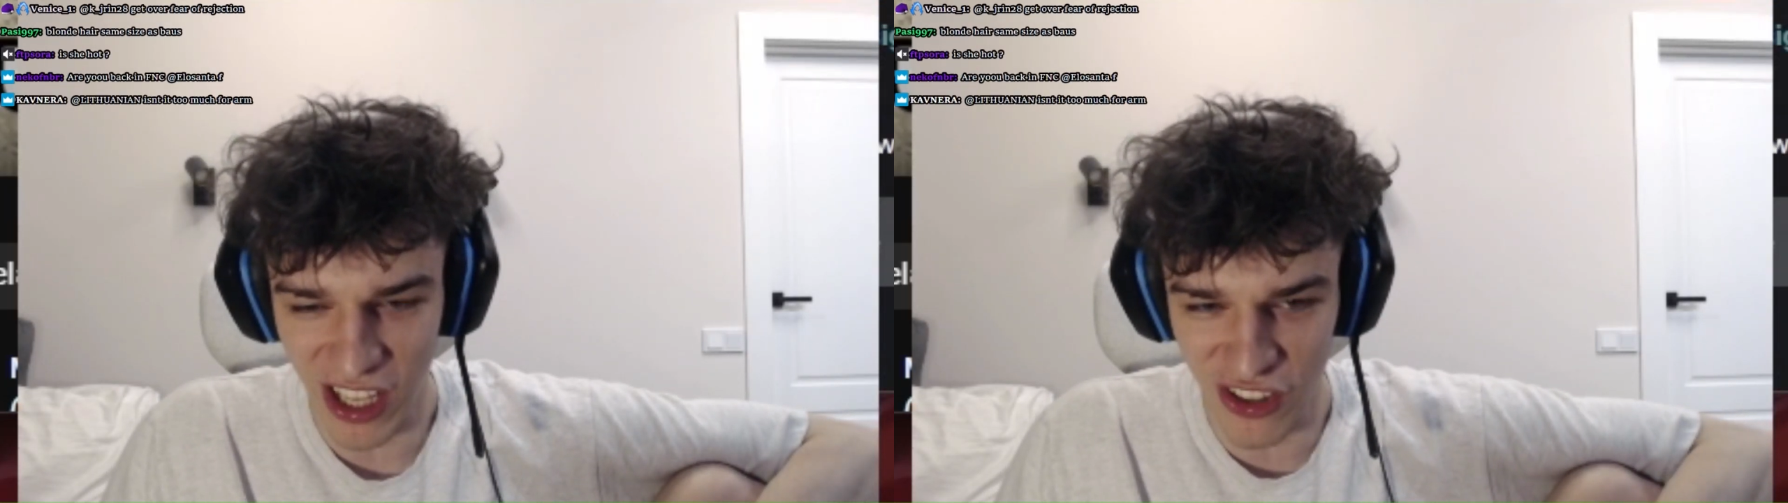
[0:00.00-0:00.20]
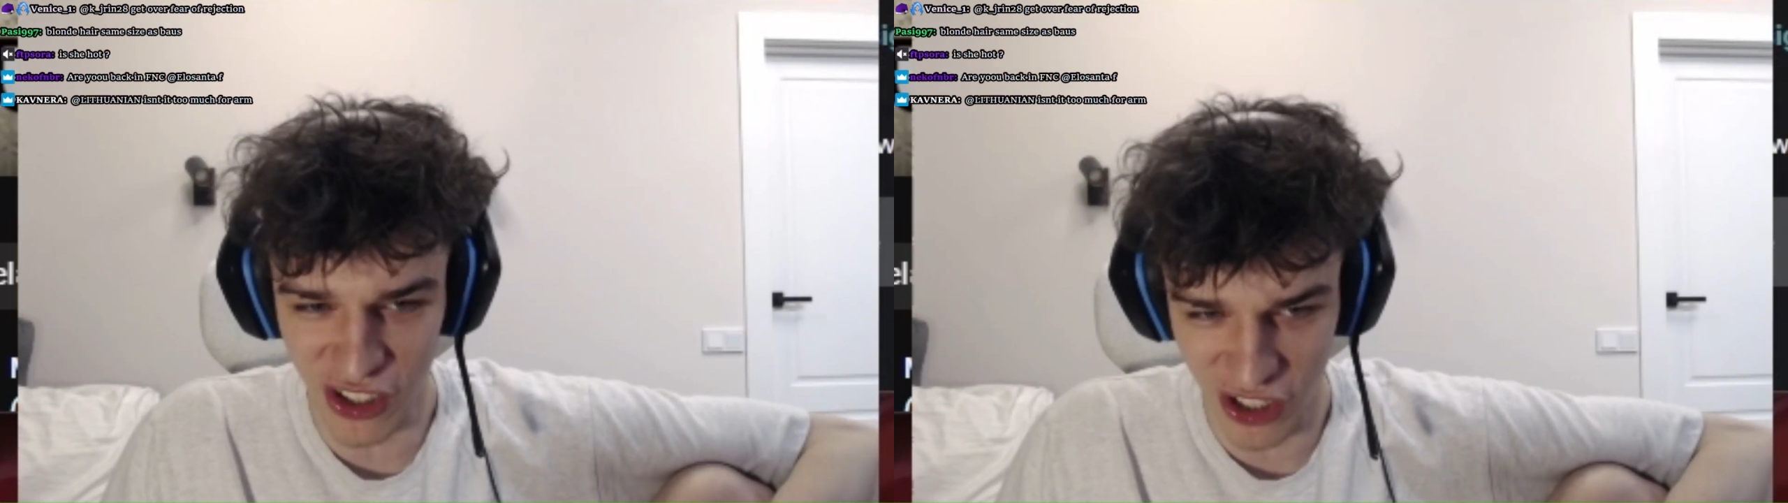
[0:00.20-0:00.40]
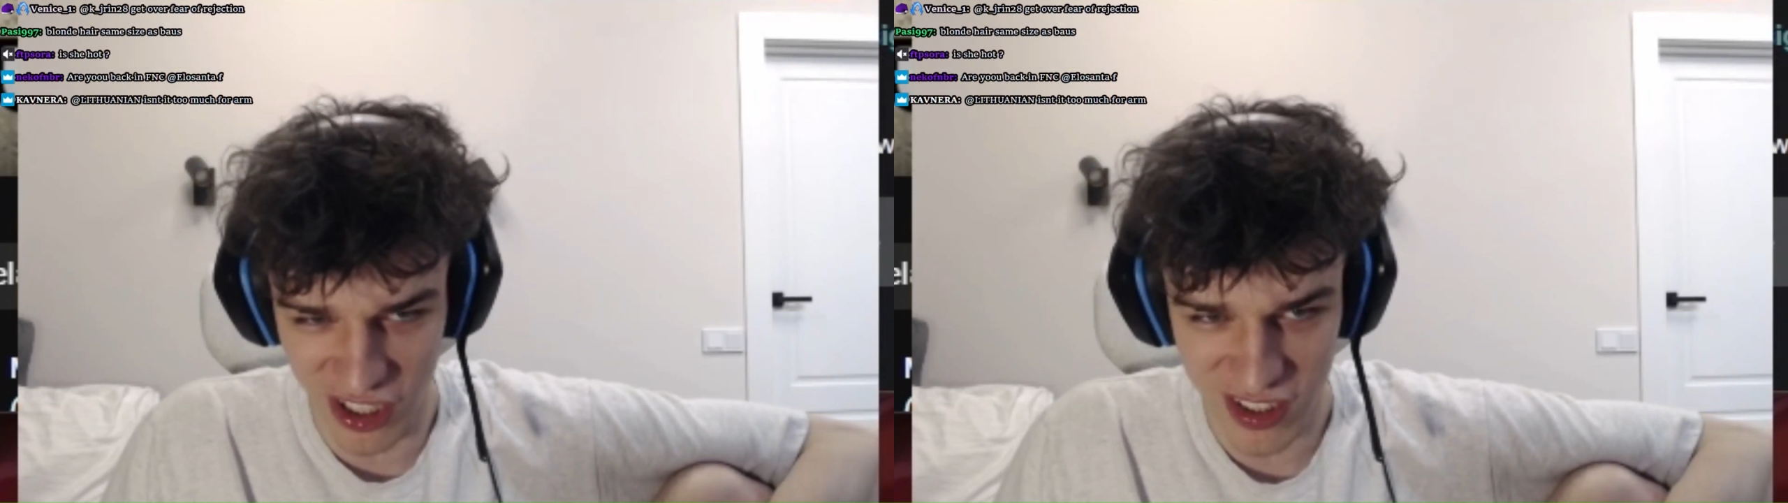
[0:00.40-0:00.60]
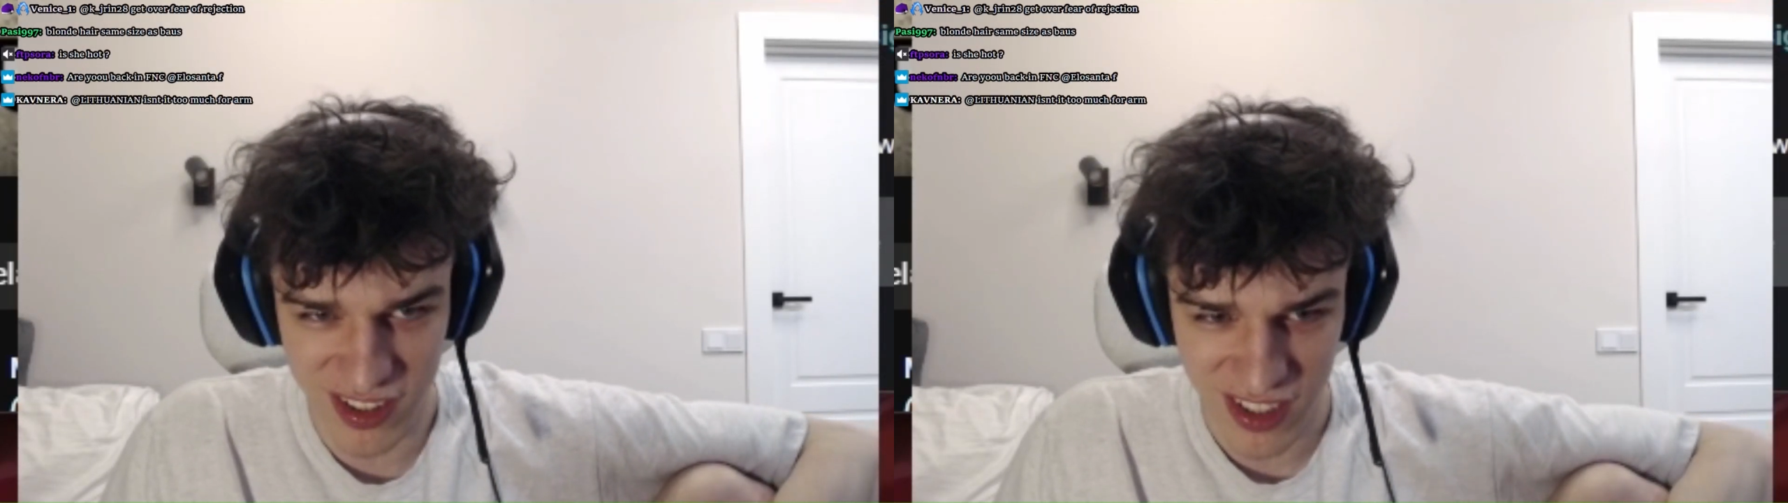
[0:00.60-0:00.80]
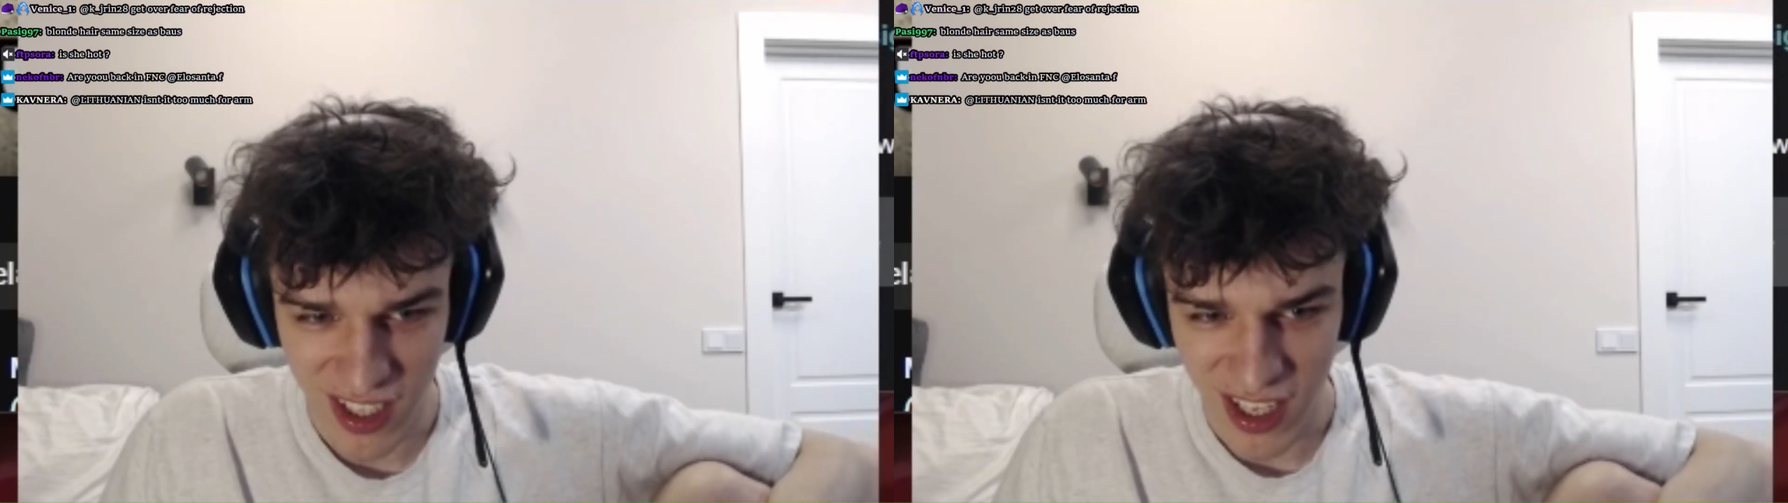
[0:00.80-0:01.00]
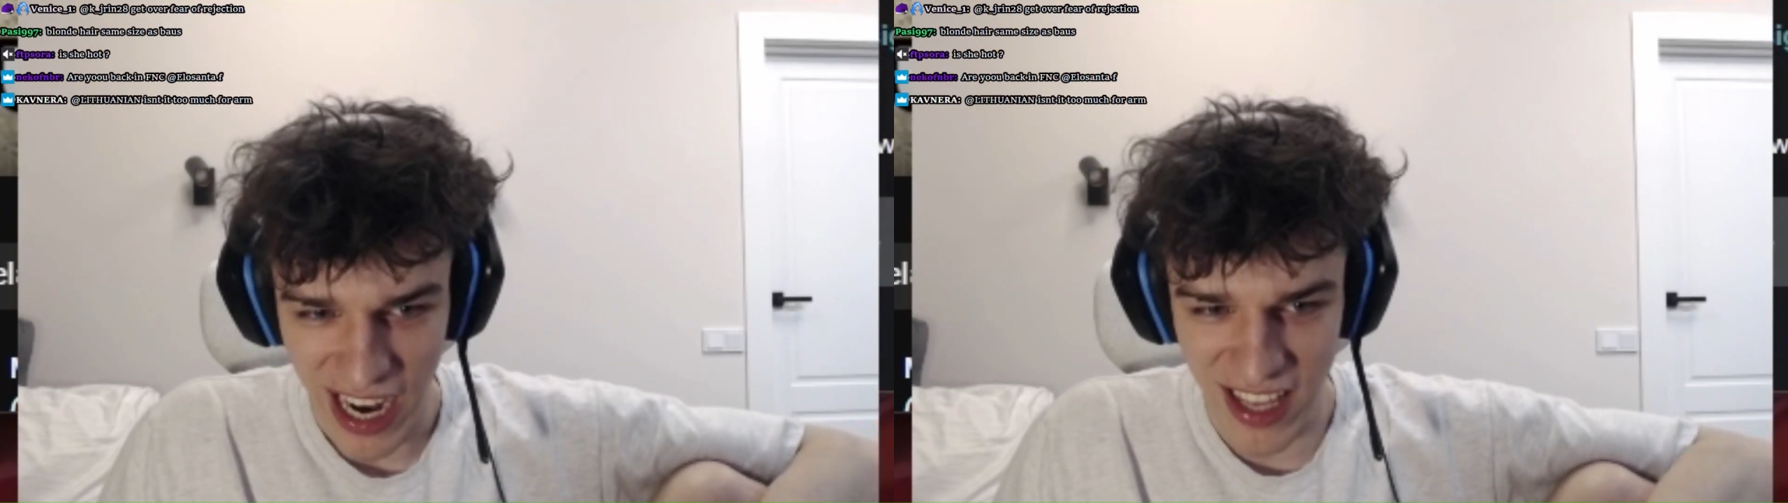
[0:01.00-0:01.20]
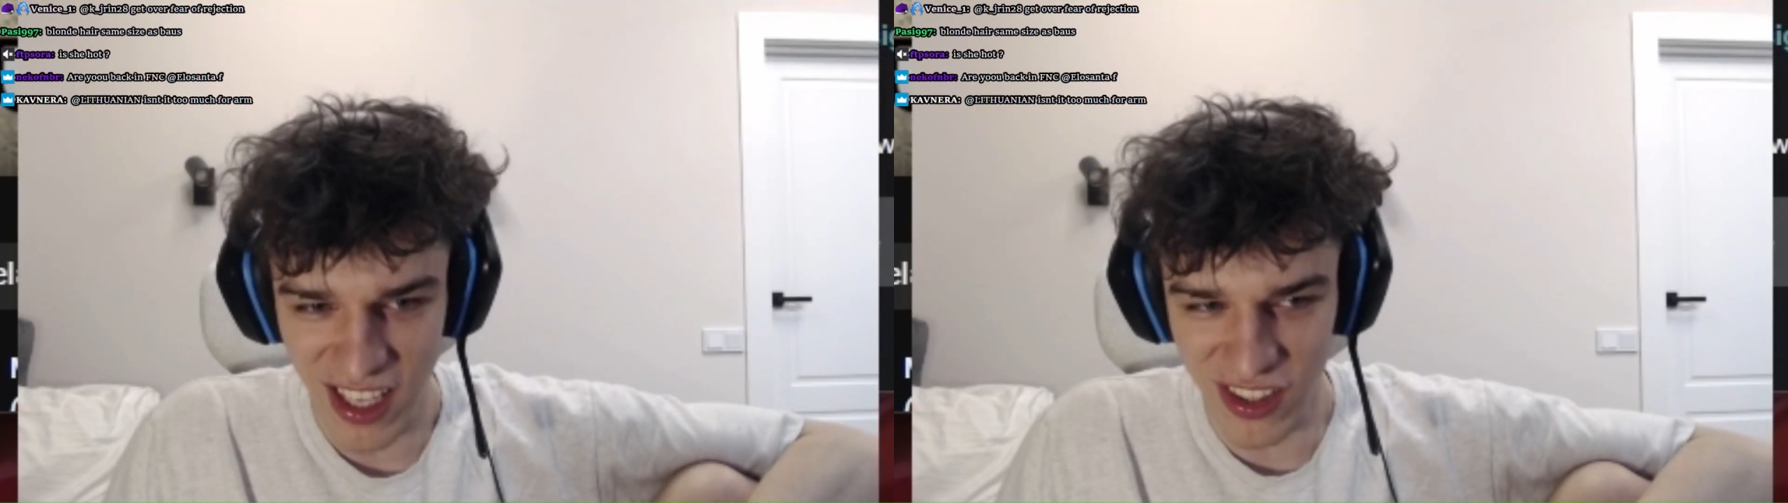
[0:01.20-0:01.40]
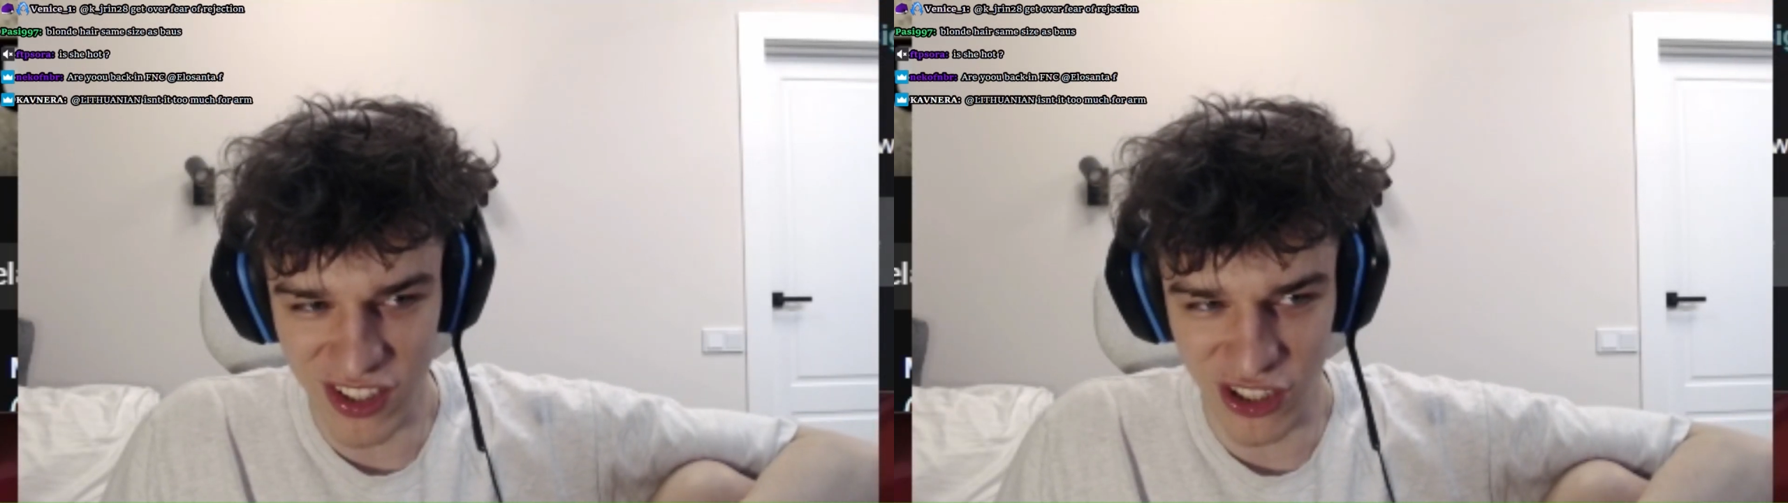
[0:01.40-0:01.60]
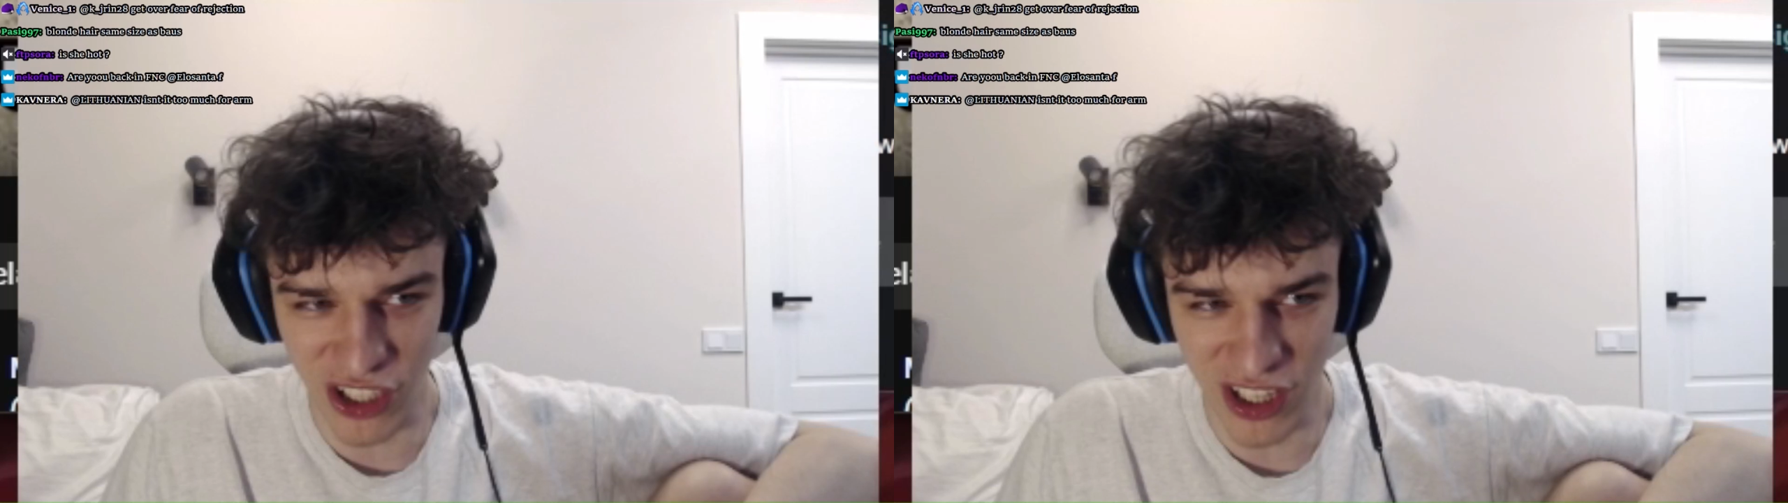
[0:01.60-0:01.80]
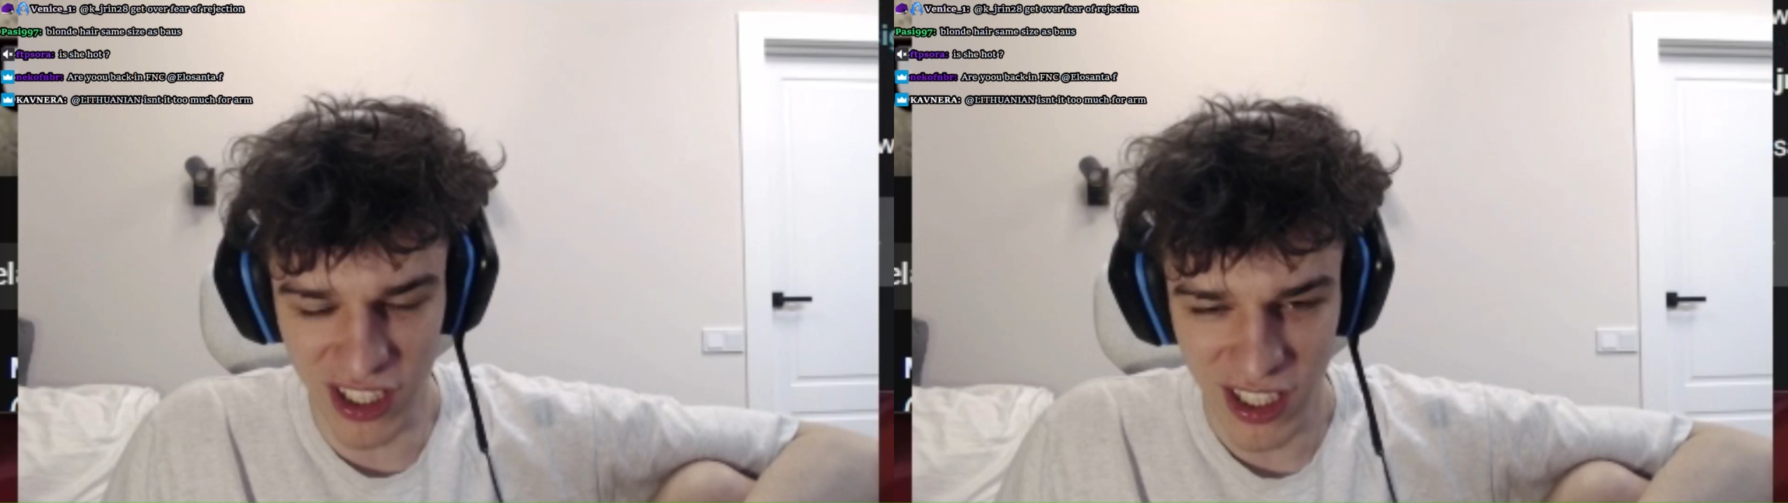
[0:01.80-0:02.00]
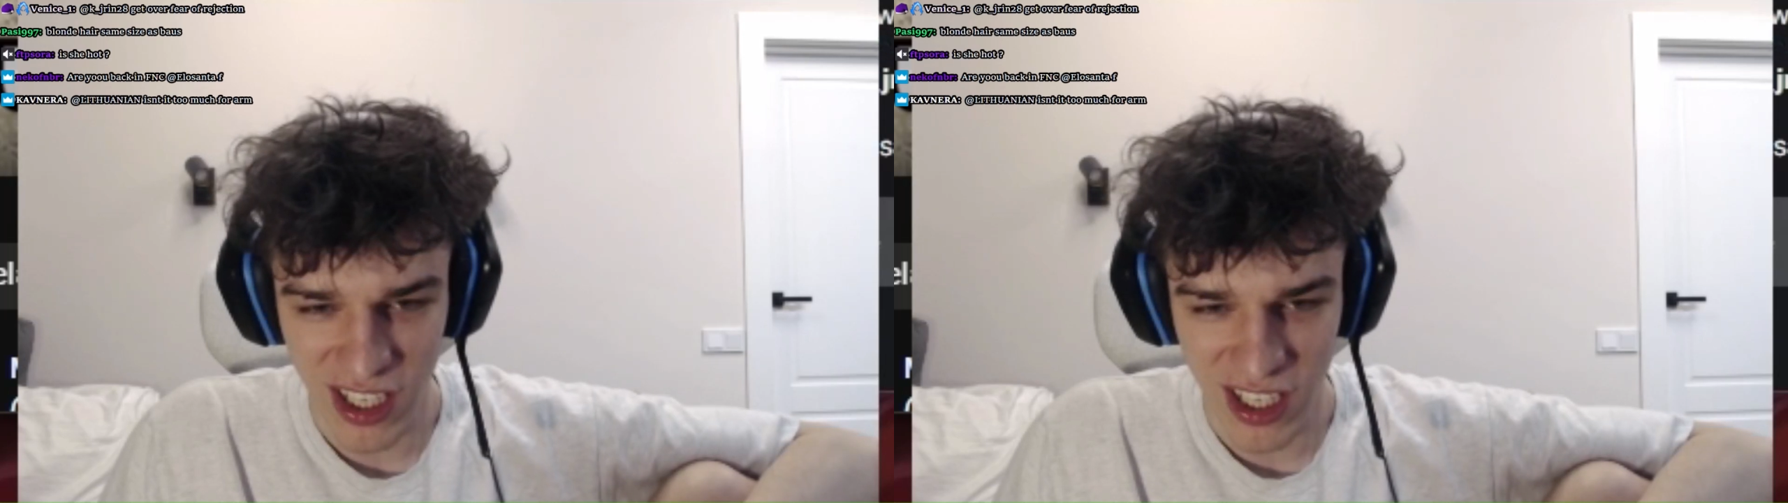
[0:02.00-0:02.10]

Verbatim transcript: other girls, and then this girl